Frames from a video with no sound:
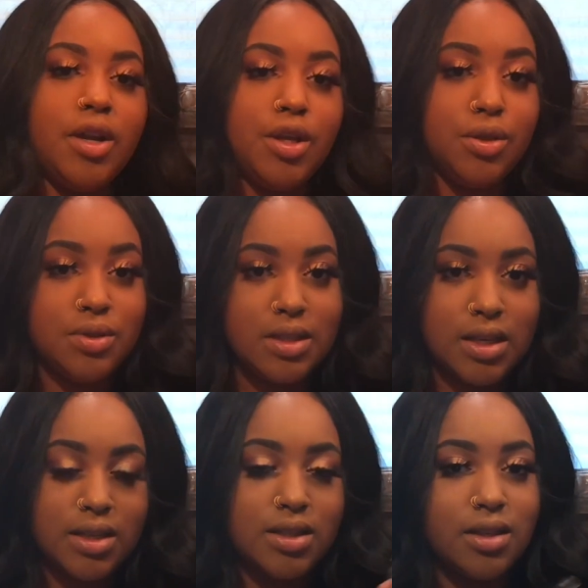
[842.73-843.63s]
going to use
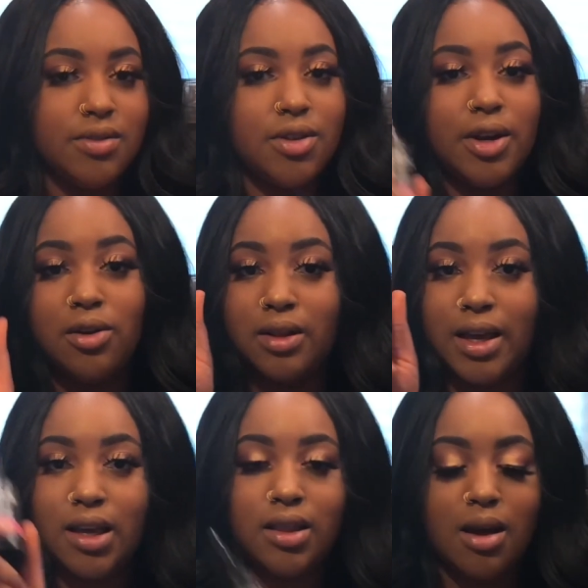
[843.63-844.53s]
this, even though I don't
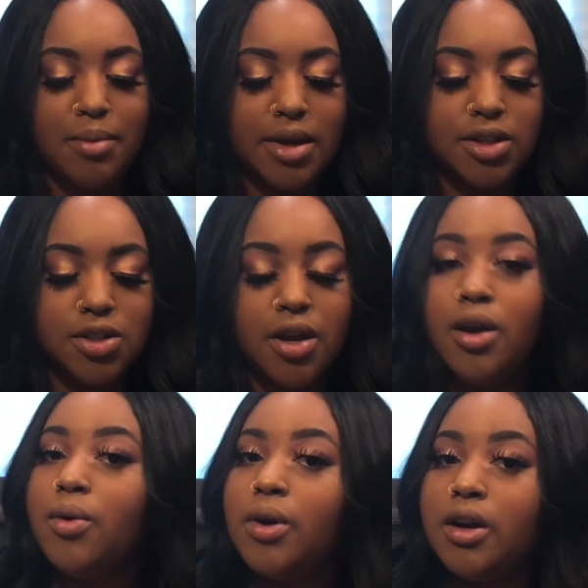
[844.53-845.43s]
like it that much.
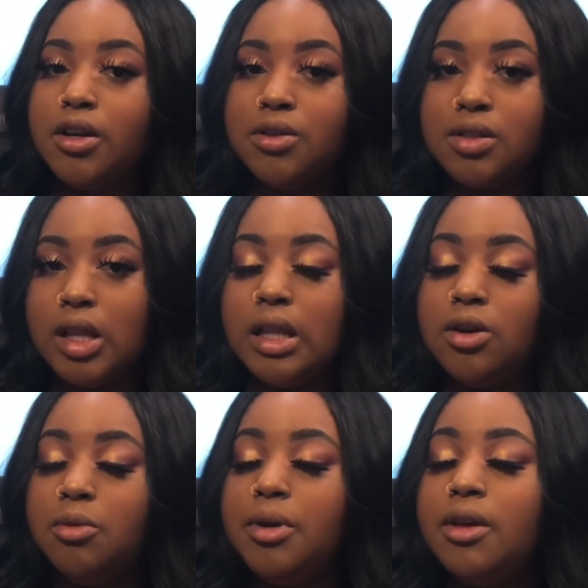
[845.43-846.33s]
We're going to use a
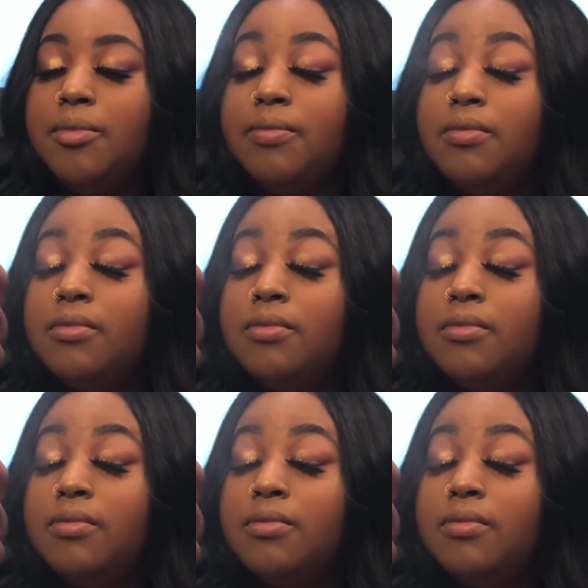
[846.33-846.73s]
little bit.